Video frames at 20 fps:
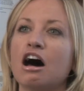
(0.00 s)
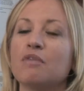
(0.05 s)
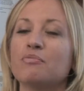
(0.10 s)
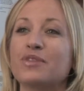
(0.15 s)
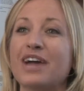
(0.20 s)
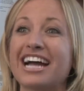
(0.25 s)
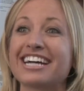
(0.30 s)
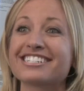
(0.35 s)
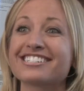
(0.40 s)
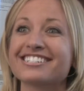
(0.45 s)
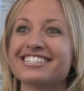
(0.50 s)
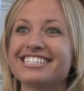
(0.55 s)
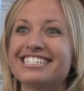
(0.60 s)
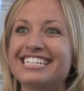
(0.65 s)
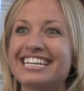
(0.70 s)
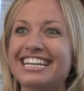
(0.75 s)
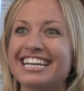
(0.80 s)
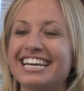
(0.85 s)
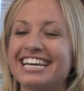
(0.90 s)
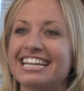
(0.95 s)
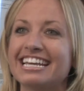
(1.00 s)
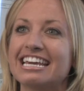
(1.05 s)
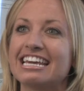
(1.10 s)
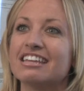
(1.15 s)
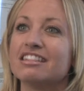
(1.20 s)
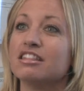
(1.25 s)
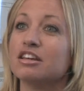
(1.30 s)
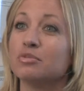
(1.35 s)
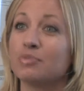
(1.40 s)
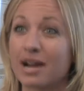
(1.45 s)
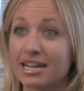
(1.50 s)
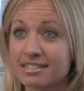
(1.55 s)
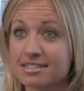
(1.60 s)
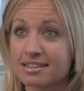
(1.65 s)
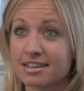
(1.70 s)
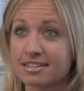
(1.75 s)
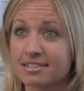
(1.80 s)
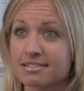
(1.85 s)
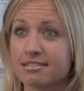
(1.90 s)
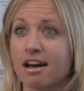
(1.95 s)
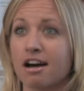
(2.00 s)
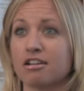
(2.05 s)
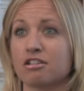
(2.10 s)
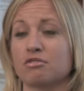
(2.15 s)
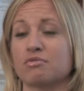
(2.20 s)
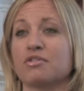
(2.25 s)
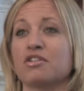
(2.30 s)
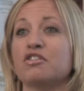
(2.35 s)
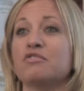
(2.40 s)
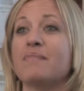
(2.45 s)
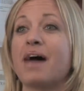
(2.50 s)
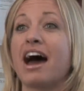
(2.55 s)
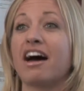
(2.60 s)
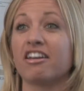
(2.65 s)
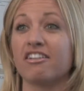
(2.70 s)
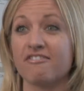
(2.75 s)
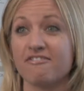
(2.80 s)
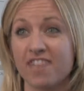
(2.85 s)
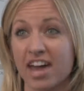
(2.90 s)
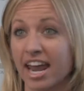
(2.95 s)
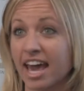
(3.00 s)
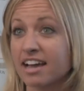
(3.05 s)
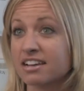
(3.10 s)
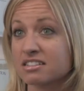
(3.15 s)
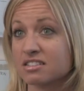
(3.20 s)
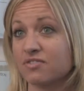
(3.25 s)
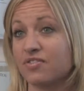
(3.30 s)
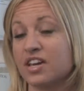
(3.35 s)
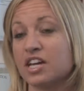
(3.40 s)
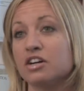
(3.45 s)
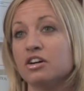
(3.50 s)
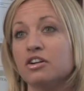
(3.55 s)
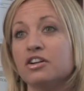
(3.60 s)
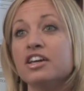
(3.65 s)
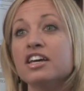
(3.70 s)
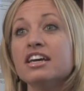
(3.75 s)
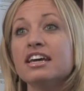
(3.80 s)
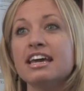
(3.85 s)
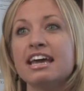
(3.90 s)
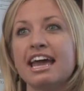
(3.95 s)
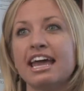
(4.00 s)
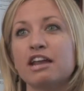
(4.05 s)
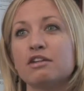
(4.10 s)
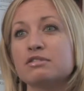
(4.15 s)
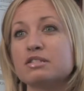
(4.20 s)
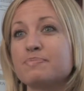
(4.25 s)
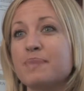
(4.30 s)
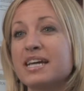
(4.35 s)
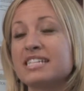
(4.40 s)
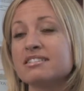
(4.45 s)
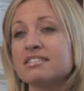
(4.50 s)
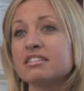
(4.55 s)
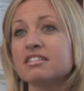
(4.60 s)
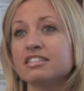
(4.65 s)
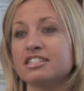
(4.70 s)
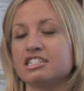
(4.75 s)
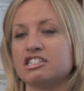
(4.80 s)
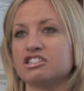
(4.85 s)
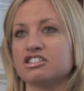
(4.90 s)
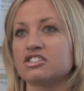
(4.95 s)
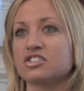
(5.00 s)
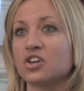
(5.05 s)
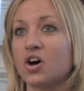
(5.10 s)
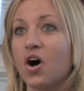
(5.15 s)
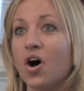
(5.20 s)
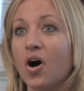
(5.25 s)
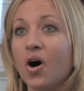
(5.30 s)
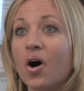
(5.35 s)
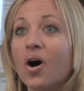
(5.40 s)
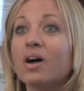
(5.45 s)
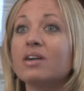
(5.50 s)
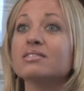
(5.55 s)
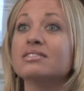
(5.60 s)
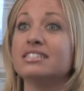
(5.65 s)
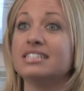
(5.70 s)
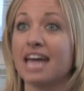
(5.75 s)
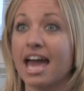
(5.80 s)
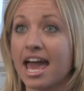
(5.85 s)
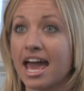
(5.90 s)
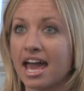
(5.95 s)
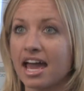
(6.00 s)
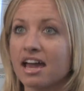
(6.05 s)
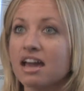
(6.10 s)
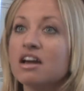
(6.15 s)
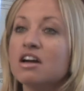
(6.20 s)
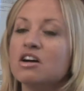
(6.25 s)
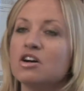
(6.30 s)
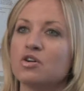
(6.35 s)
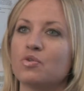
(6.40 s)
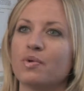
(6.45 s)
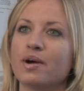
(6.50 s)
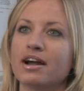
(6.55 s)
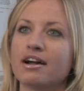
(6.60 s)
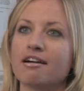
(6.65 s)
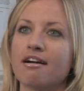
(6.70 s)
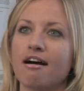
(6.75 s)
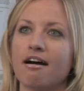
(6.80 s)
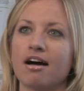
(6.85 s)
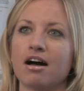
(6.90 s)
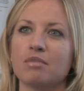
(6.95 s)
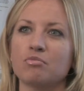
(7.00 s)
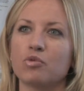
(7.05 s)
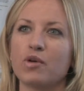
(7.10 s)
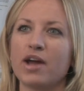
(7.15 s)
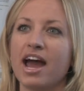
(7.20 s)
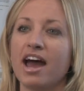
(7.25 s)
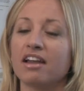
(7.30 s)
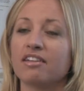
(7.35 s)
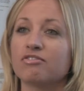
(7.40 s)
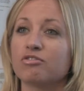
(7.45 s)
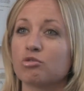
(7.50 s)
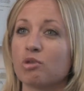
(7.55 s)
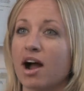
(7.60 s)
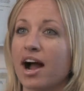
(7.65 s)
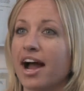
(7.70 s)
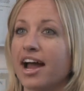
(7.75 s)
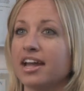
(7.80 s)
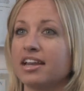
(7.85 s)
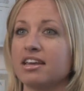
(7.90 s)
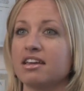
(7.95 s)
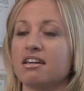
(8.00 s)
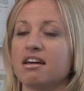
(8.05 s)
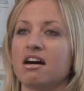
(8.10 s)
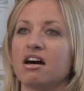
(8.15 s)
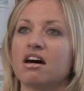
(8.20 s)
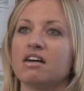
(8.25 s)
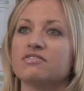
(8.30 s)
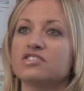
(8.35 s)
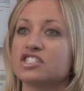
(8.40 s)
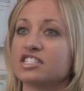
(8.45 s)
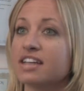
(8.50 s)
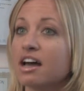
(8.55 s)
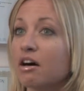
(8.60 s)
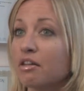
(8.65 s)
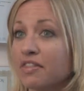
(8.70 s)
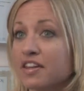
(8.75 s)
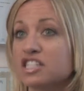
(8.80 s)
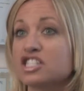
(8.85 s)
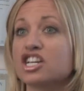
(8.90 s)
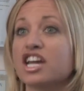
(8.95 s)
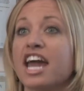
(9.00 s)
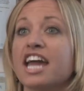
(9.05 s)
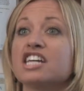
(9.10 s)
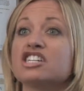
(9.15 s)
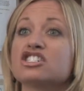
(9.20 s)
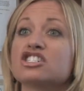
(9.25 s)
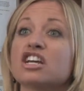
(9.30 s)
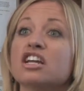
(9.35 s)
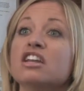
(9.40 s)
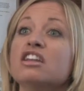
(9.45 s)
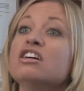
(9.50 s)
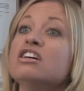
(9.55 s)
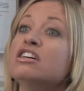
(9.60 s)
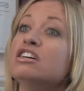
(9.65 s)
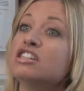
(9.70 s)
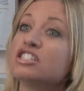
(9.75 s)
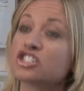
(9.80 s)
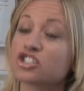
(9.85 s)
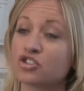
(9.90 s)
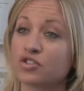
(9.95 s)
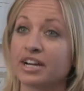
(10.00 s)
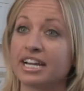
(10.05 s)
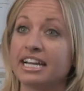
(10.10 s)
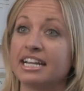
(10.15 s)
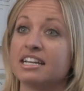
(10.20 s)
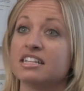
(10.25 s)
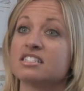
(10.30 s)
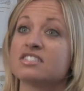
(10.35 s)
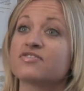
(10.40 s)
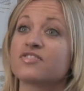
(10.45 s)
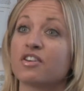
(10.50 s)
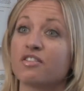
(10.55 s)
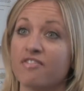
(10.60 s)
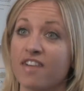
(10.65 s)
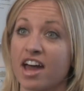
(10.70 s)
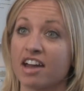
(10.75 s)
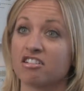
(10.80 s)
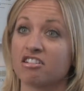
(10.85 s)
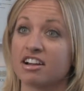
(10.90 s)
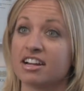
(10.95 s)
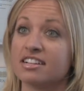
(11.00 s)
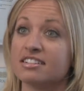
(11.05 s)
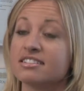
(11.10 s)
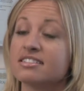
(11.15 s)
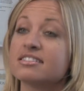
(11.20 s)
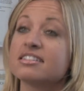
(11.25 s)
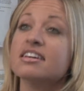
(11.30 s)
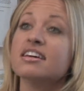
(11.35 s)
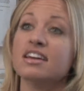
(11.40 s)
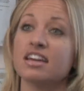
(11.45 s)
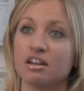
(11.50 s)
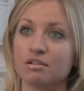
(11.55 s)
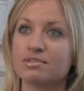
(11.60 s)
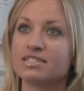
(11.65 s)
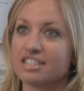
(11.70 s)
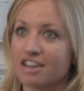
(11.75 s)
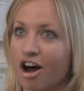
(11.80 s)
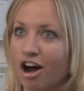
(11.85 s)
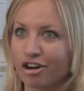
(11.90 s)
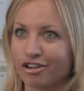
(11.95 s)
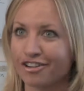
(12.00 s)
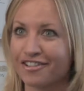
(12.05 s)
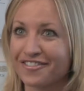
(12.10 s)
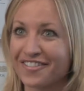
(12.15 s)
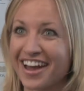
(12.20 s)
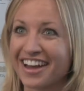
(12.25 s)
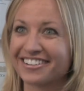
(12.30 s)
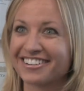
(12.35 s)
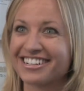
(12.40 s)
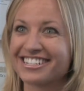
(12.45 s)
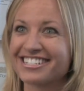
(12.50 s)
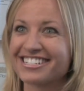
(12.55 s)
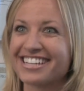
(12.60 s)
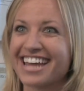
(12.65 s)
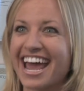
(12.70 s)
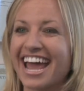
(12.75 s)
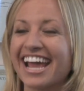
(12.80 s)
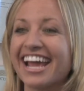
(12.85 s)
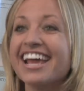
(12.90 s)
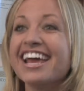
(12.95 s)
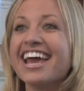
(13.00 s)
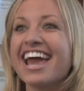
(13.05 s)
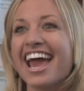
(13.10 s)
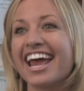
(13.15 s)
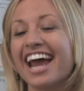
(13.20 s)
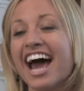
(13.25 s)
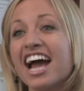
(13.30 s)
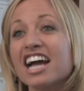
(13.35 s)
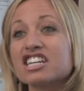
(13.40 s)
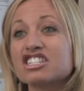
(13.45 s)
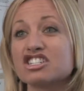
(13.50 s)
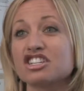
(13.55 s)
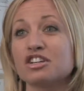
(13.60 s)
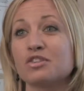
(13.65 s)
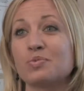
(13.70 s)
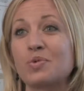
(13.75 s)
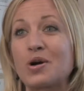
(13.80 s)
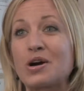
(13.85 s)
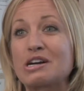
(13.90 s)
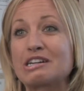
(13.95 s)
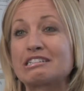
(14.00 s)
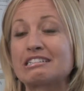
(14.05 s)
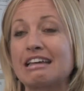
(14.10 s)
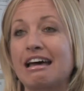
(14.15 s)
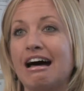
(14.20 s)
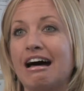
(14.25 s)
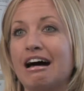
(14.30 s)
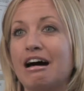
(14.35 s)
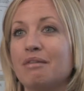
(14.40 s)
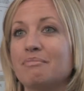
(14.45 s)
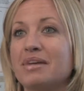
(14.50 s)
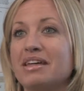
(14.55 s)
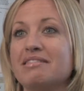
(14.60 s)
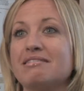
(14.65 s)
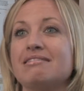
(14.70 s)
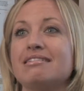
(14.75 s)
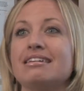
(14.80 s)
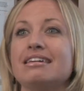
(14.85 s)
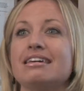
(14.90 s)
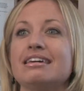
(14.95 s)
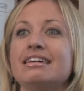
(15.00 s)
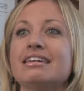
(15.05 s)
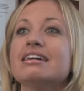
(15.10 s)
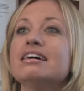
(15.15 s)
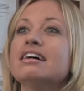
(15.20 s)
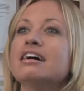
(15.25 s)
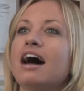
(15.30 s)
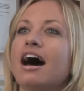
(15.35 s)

We actually did it in the Redskins locker room out at FedEx Field, and it was basically just all day where we had a variety of just health education, screenings for veterans. It was in honor of Veterans Day, and I actually worked the